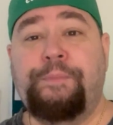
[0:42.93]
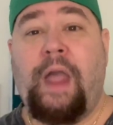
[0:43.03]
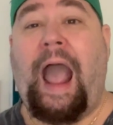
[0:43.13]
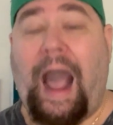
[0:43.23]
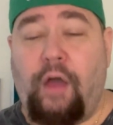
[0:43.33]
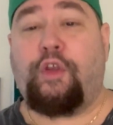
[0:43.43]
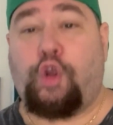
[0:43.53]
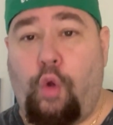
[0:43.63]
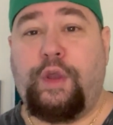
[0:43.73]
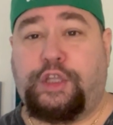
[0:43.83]
how they're
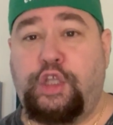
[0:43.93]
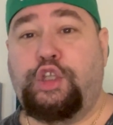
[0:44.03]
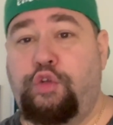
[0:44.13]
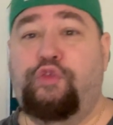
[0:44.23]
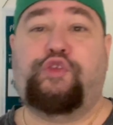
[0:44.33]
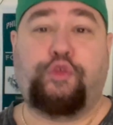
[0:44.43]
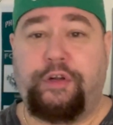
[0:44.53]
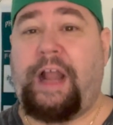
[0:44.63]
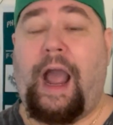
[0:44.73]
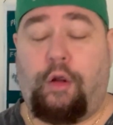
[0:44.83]
going to use
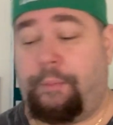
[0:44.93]
Jordan Howard.